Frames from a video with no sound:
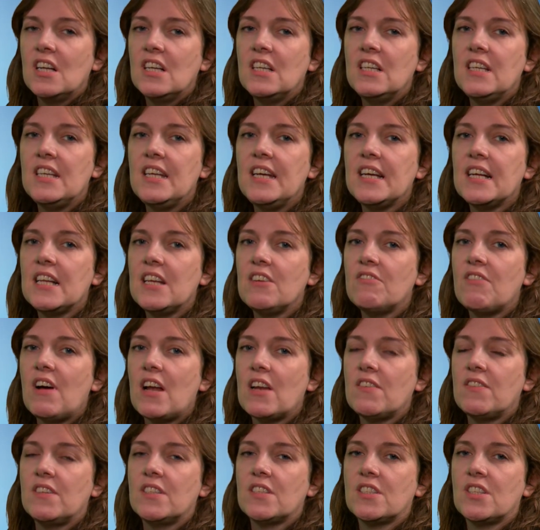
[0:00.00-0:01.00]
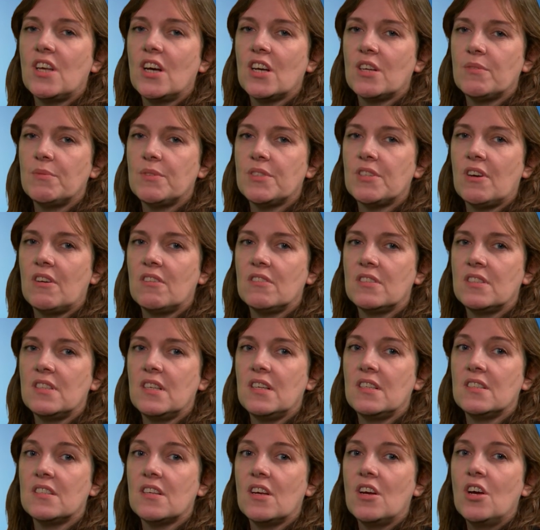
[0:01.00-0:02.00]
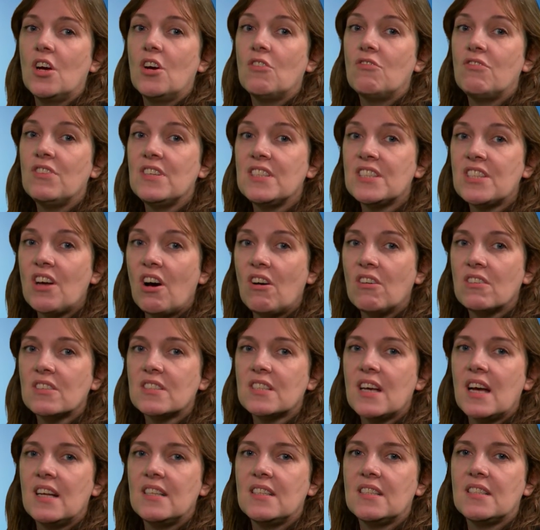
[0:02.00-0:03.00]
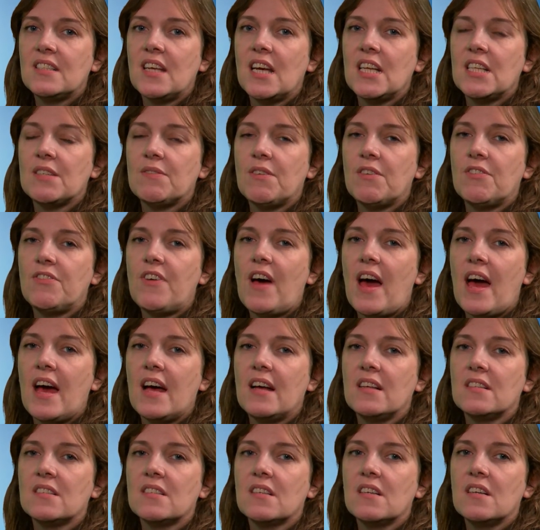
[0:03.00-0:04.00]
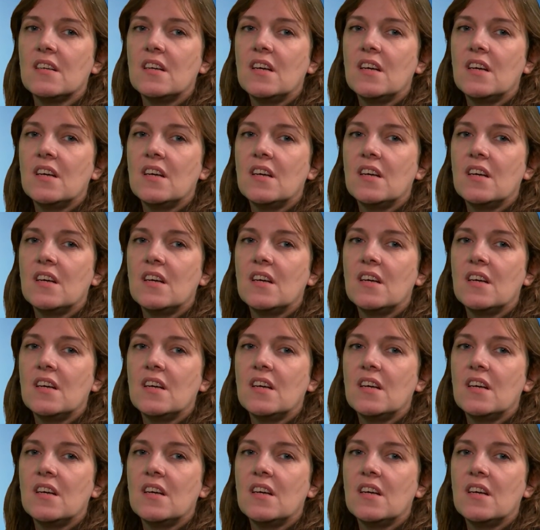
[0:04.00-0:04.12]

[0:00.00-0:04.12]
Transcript: legally relevant circumstances, result and state of affairs,